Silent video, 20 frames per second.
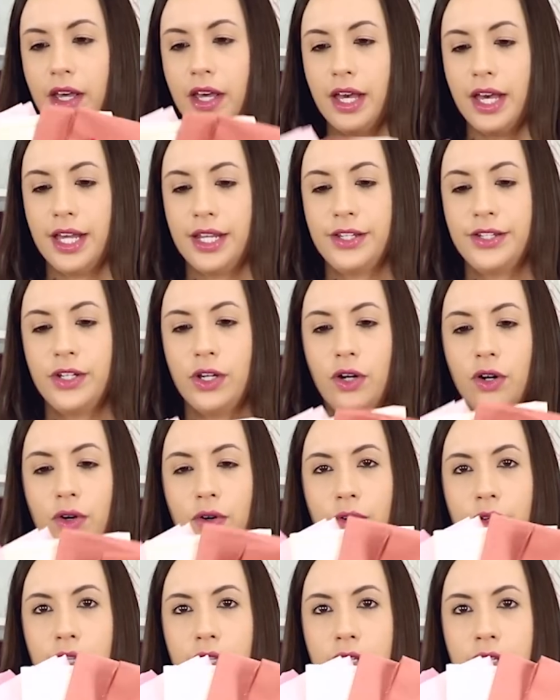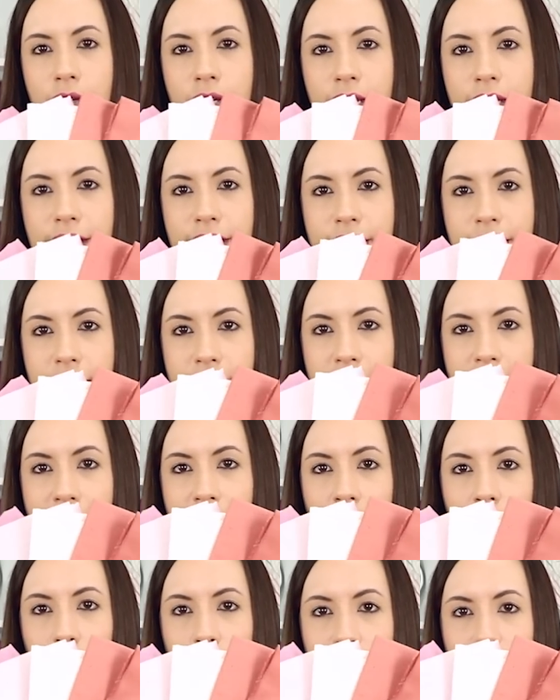And so you can see
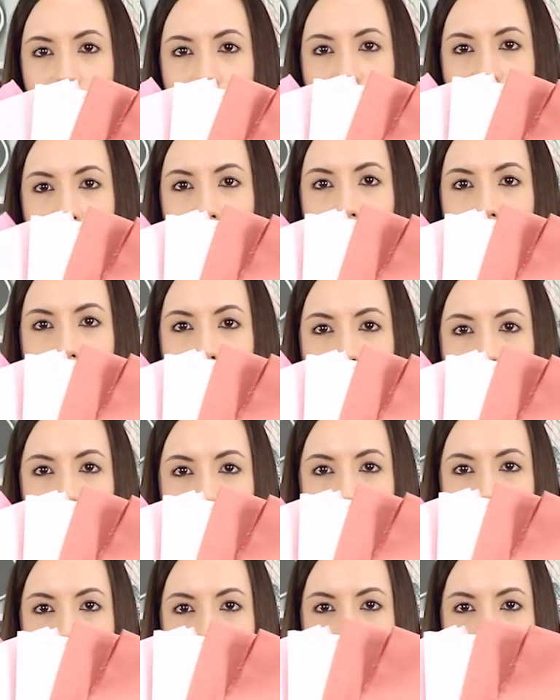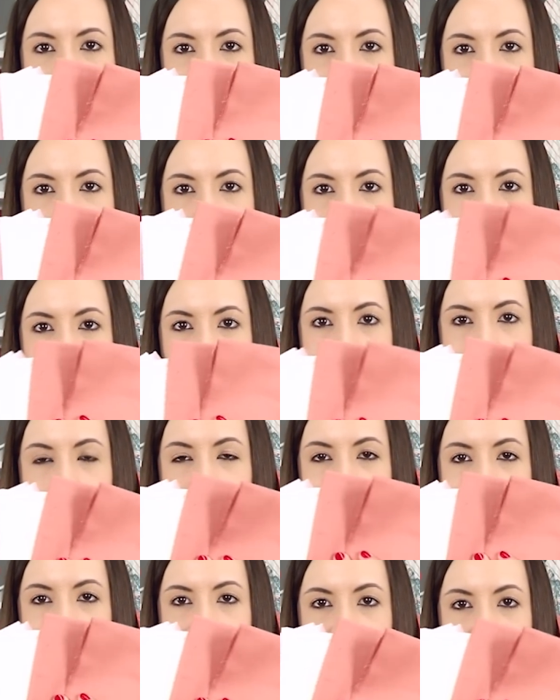how beautiful all of these
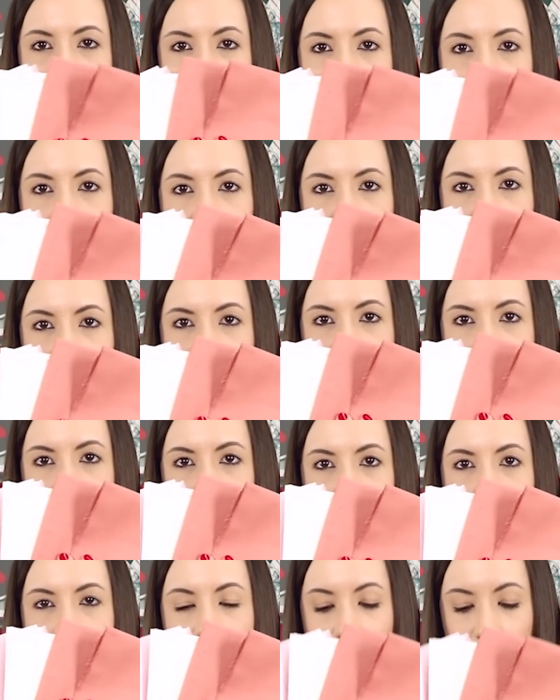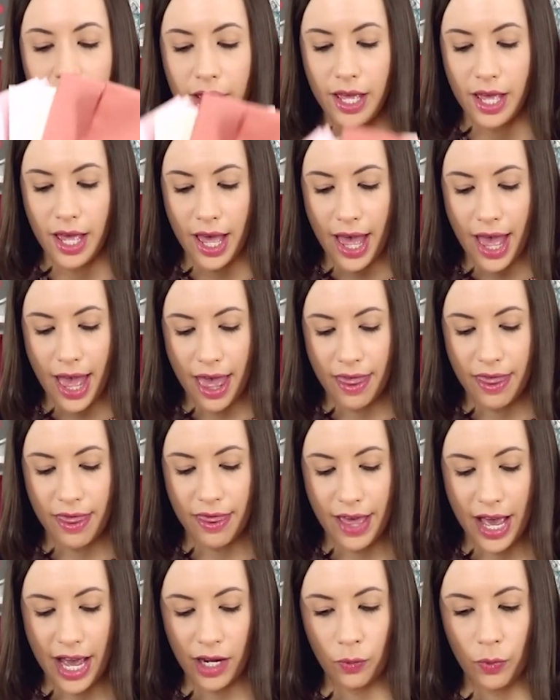pinkish colors are.
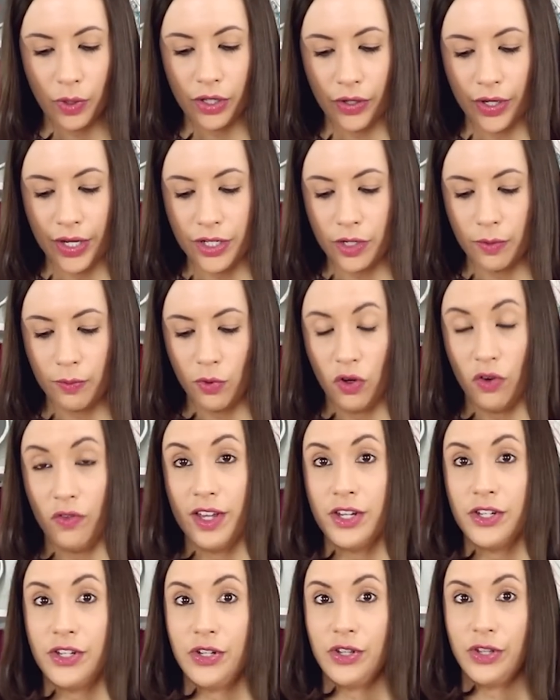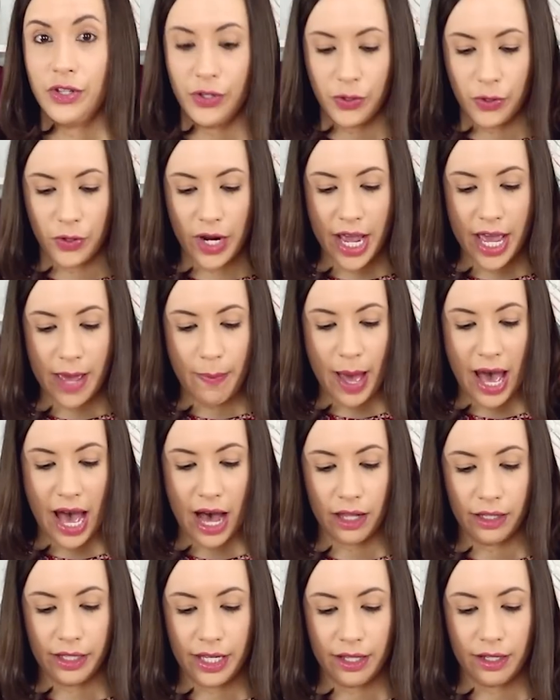And then we're going to move into the gray
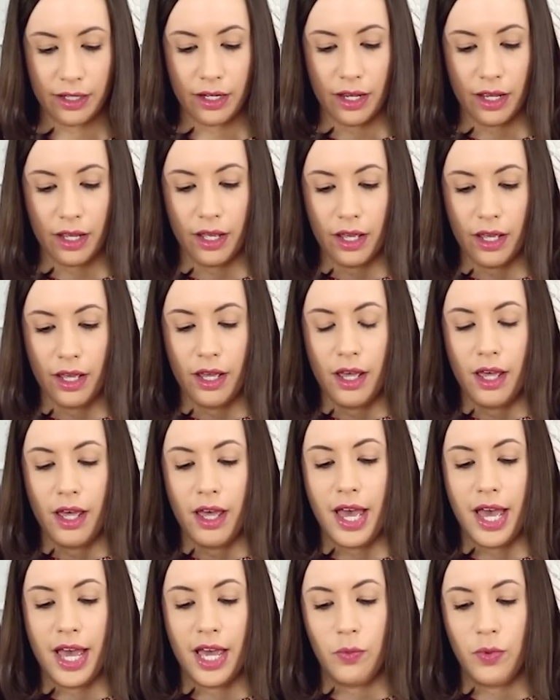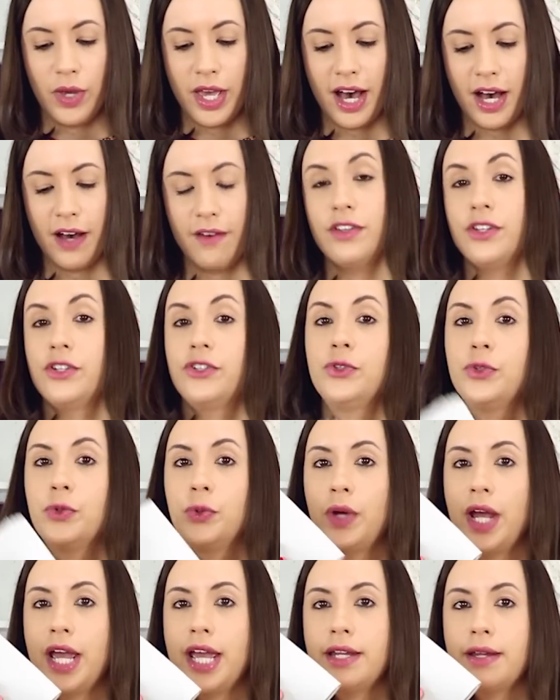palette, and we have this
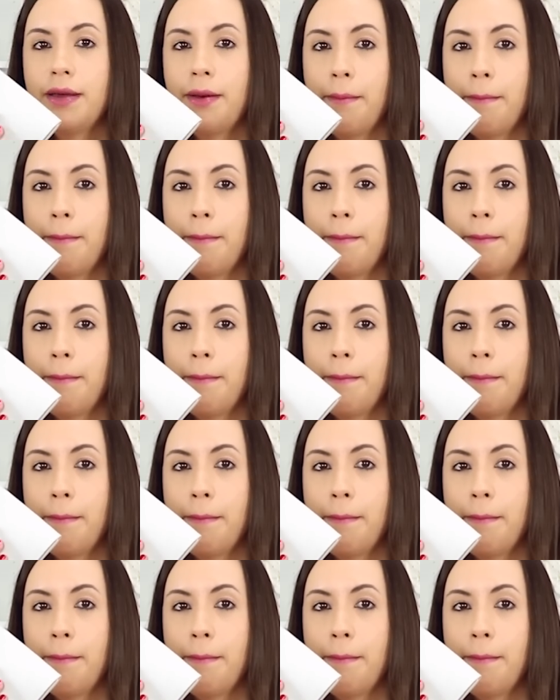great